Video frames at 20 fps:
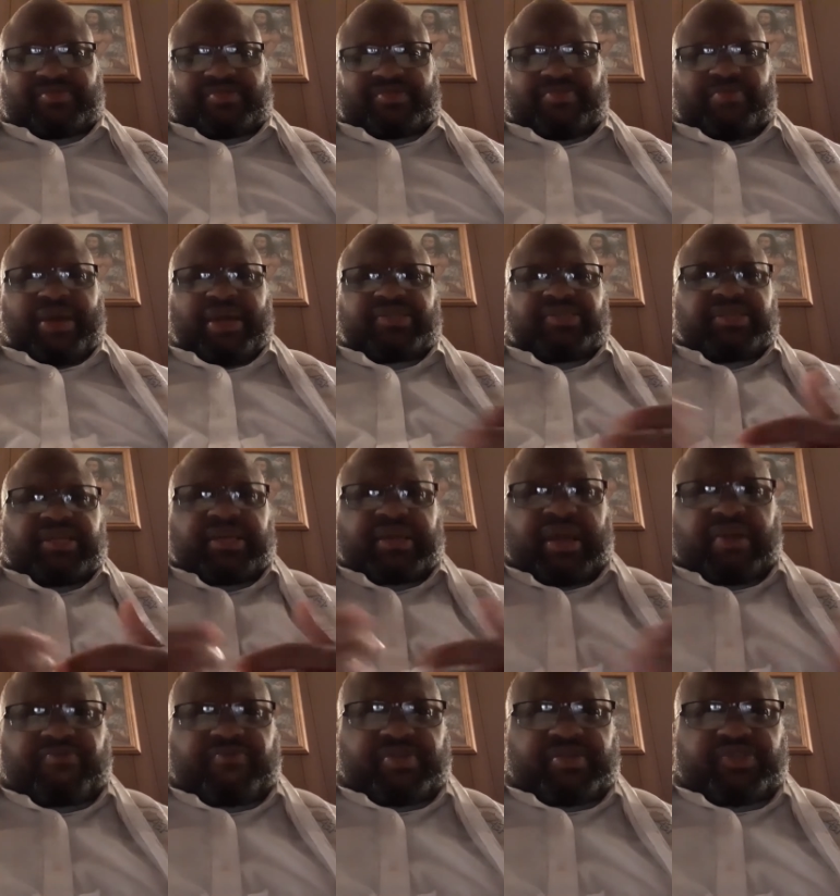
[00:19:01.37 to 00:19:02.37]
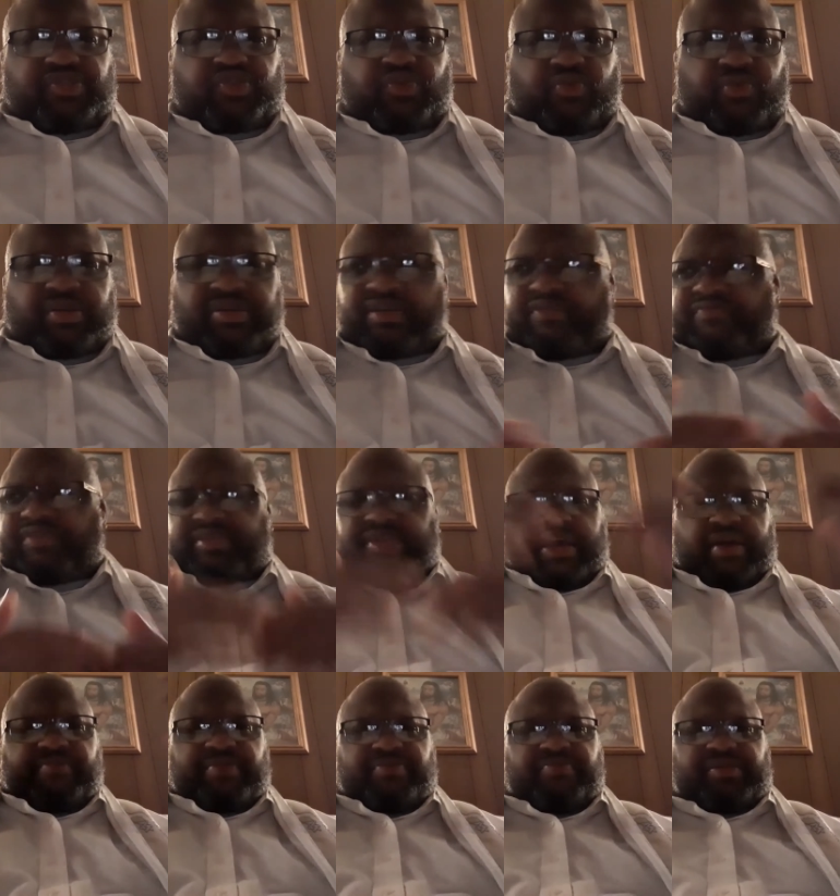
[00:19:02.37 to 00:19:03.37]
Imagine they got rid of Jordan every
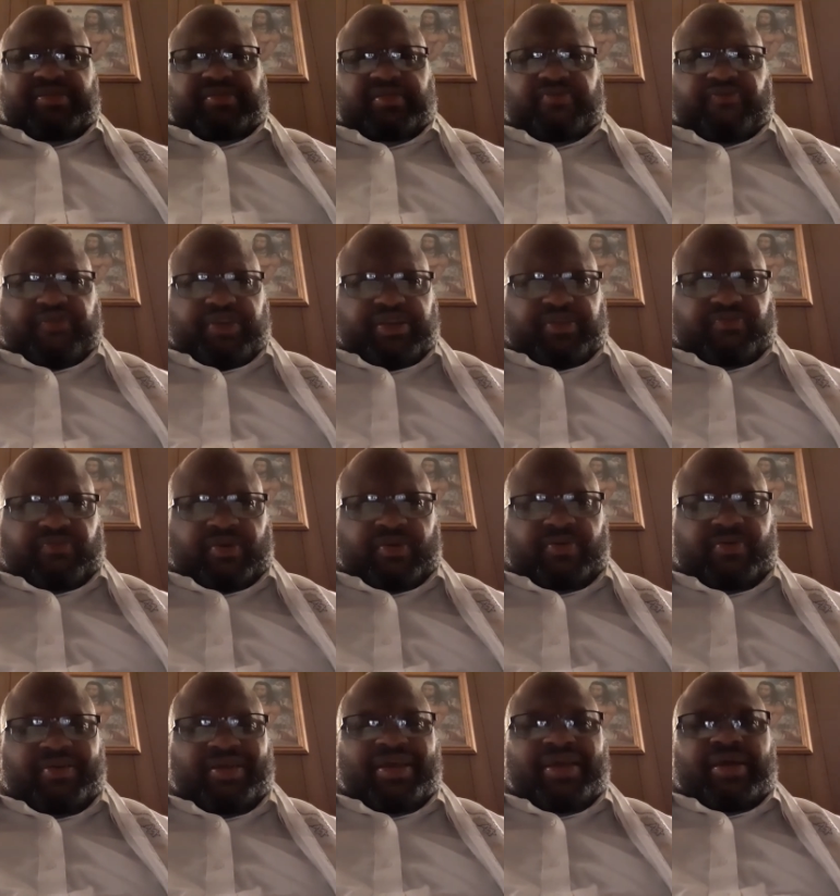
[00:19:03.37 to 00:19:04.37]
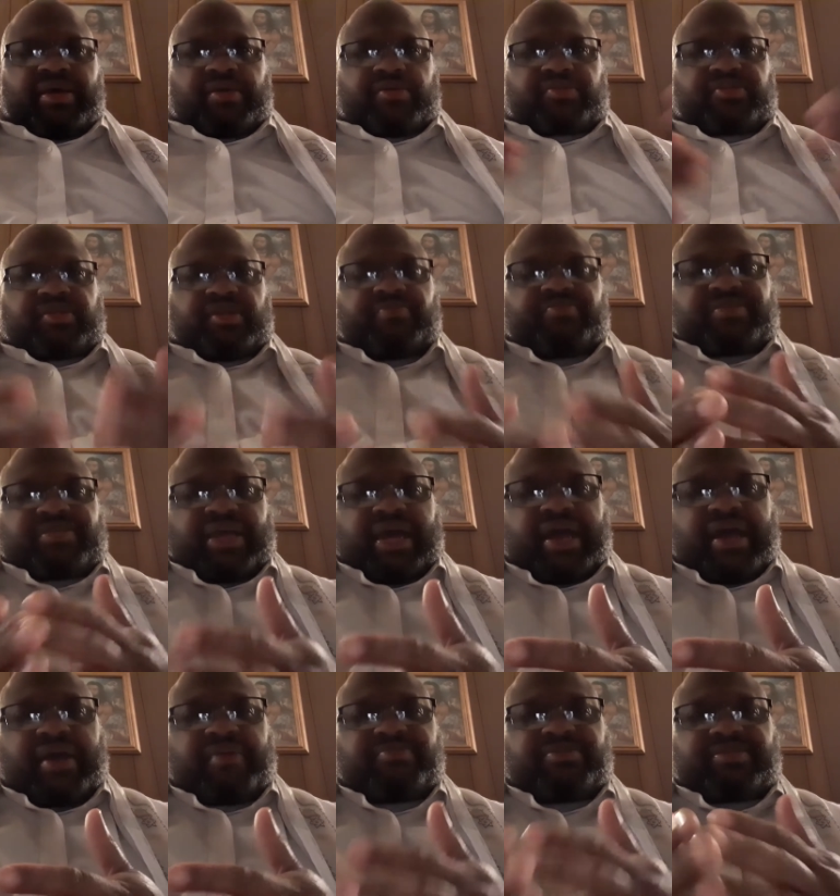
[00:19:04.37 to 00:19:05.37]
time he missed a free throw.
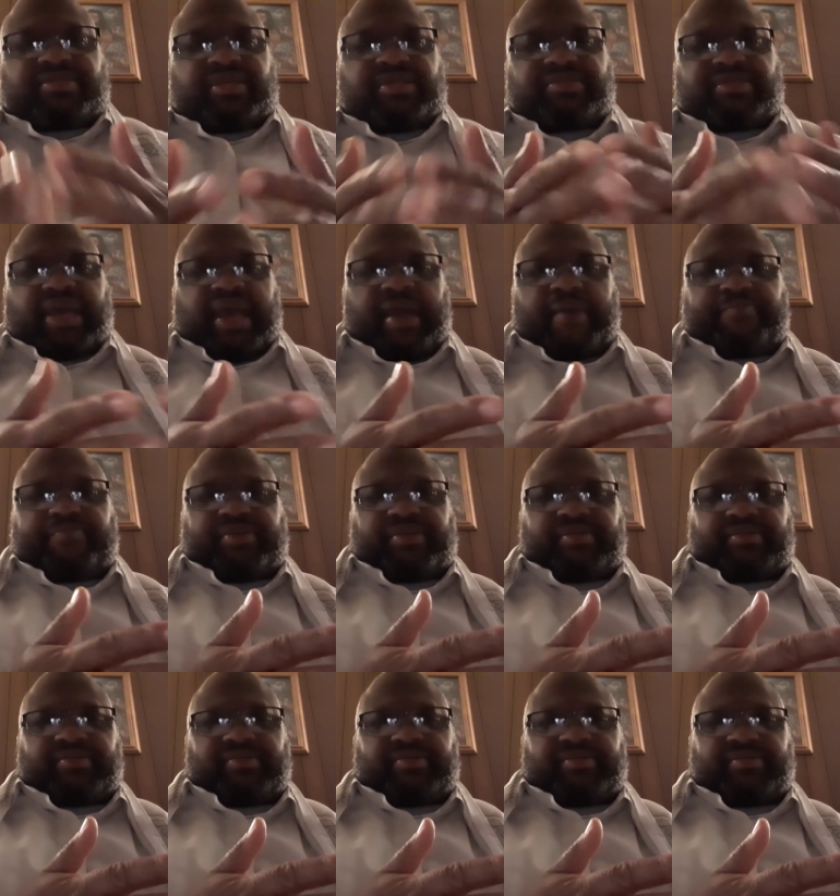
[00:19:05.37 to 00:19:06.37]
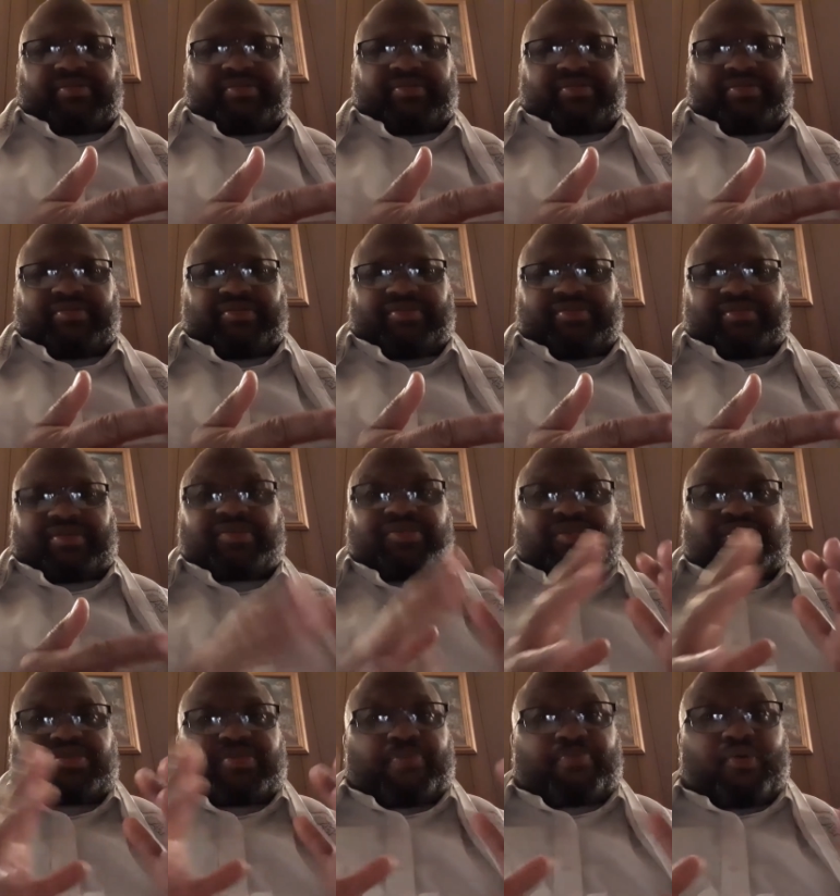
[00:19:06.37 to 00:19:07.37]
Sometimes things happen because
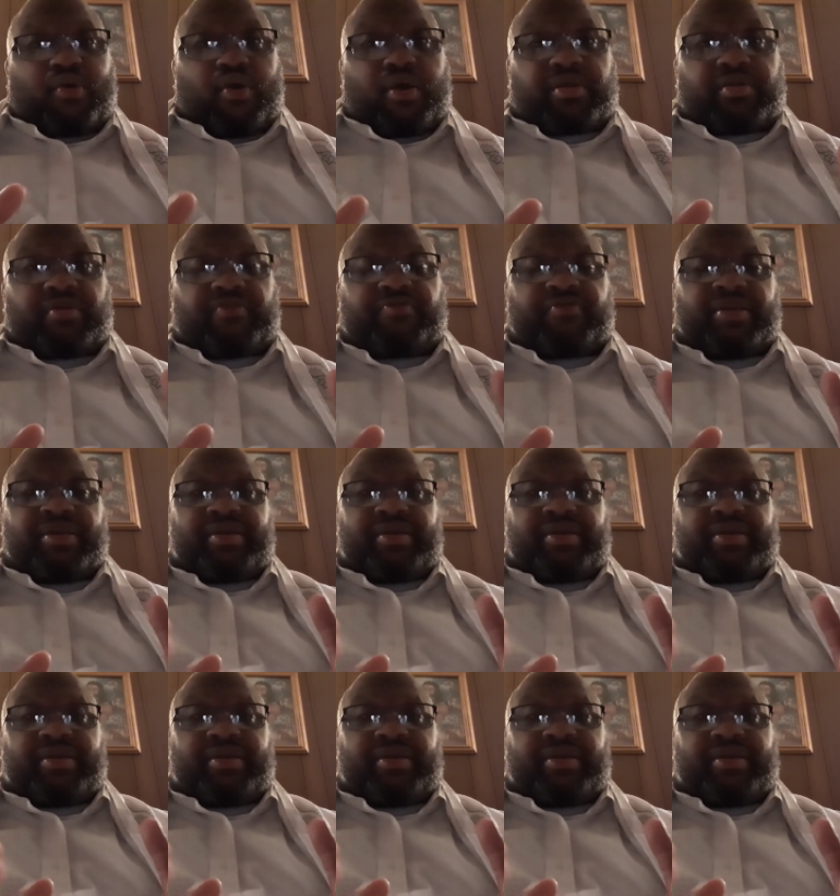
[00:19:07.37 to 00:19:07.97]
it's a part of